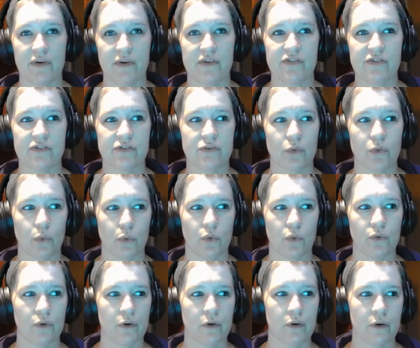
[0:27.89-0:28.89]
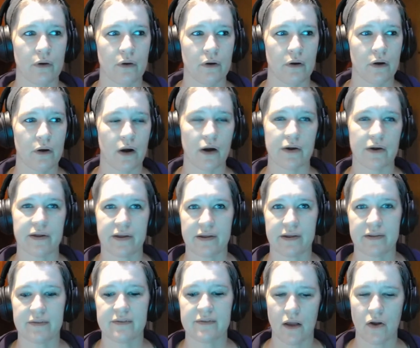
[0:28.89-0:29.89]
told our
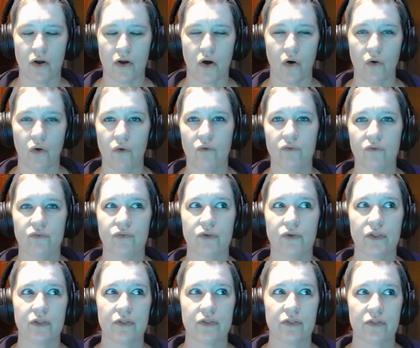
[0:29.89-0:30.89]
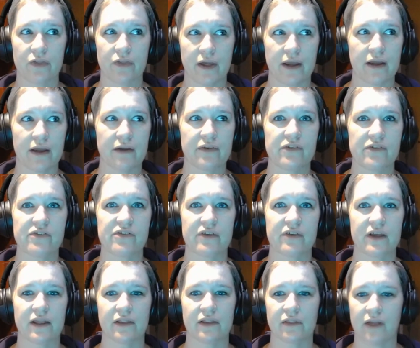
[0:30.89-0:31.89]
kids, go for the things
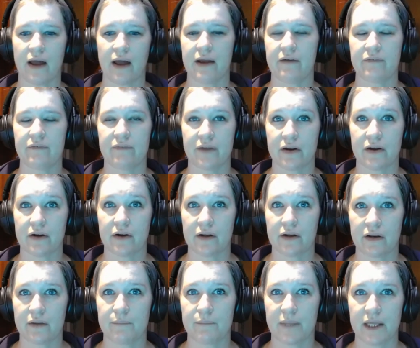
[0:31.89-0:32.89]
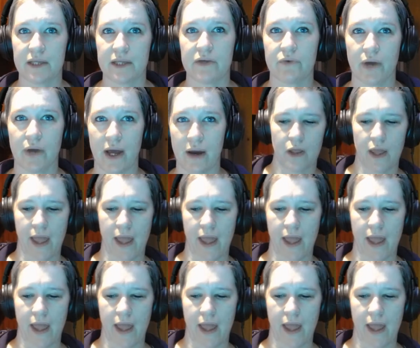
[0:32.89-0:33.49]
in life that are going to make you happy.